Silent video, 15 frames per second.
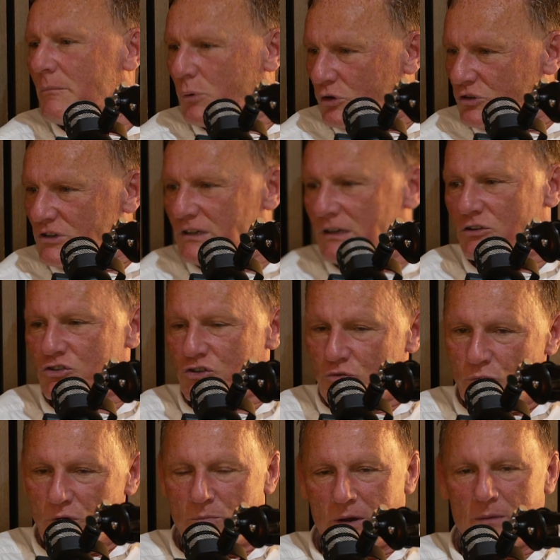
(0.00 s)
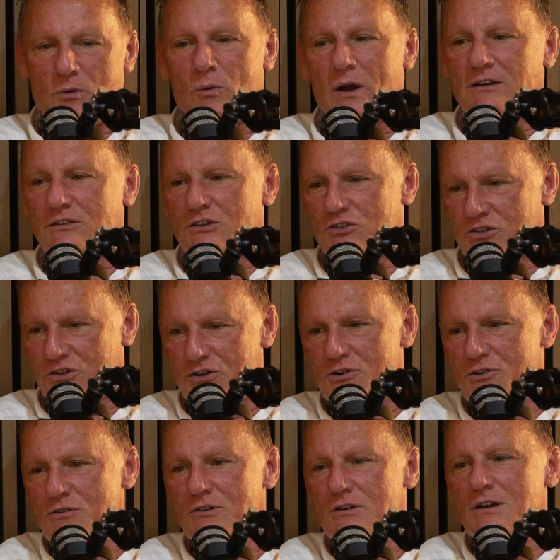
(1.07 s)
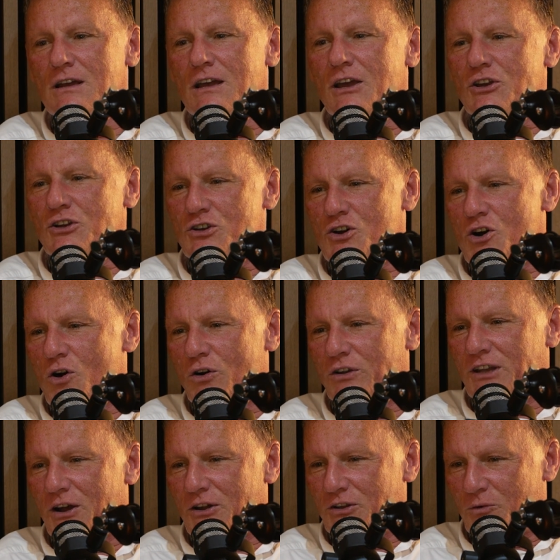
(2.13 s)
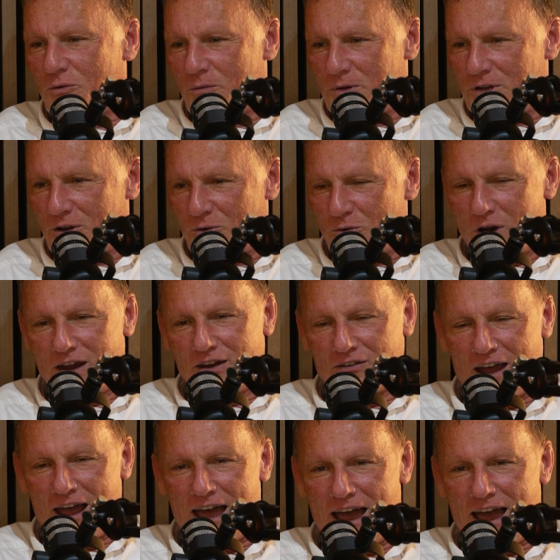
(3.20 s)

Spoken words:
But when people went to the school, there would be a great